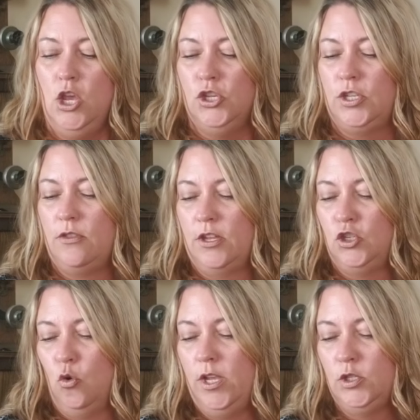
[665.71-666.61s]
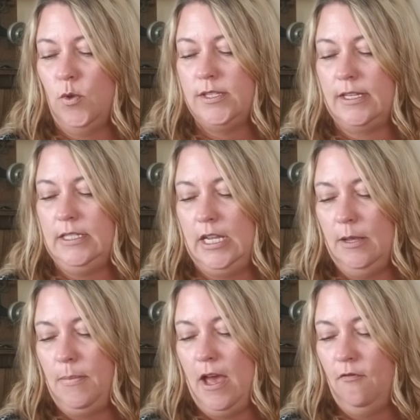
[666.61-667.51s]
So the choice was a
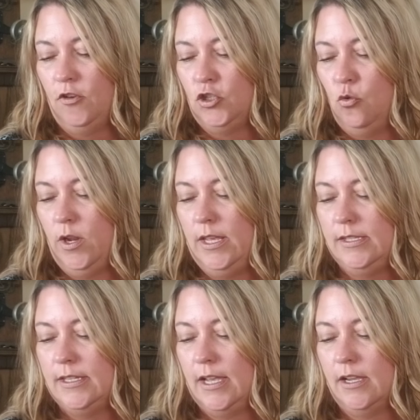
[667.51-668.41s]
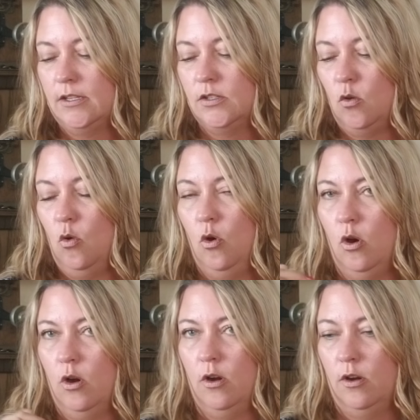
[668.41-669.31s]
teapot for $26
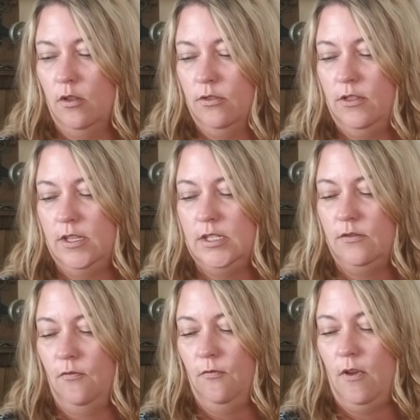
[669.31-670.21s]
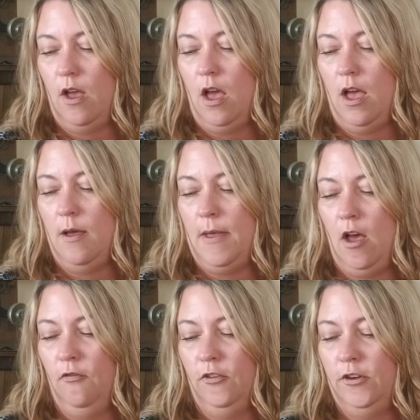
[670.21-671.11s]
or this
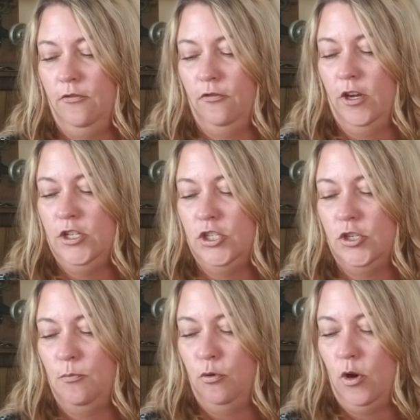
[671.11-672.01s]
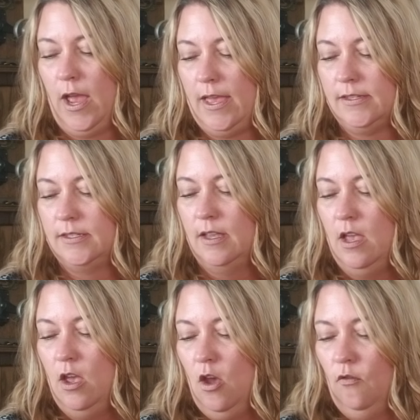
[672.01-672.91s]
Alfred French press
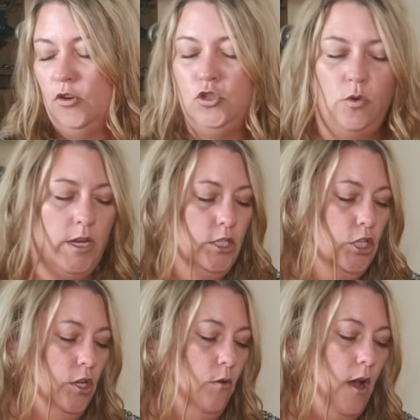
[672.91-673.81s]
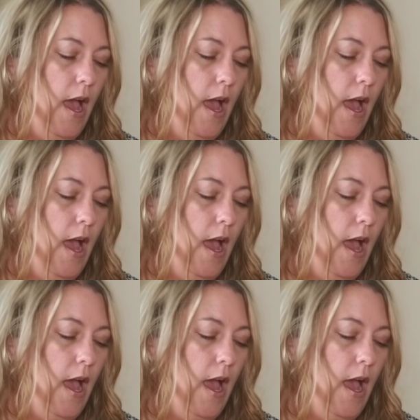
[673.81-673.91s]
for $22.